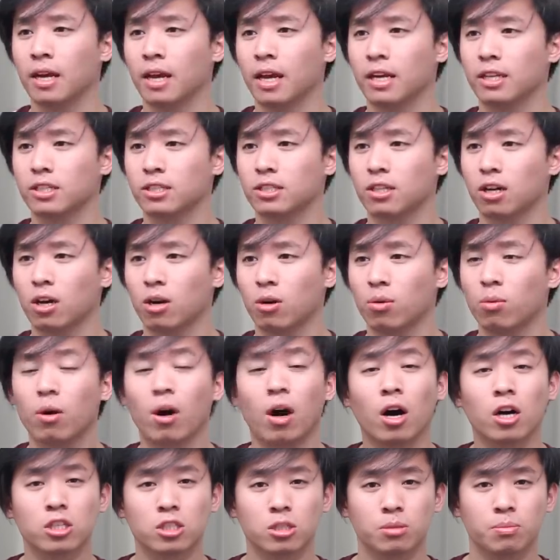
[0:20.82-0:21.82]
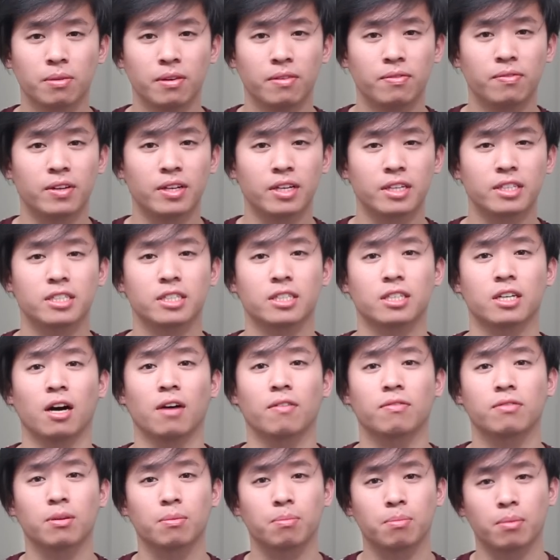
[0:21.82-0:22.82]
And so we'll also be finishing
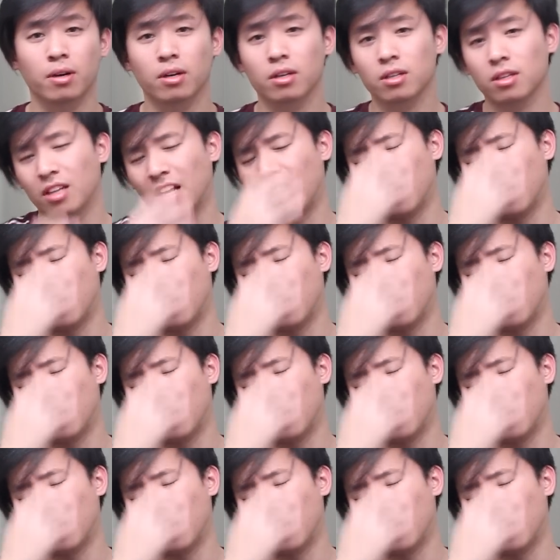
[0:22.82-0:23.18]
off the Byrd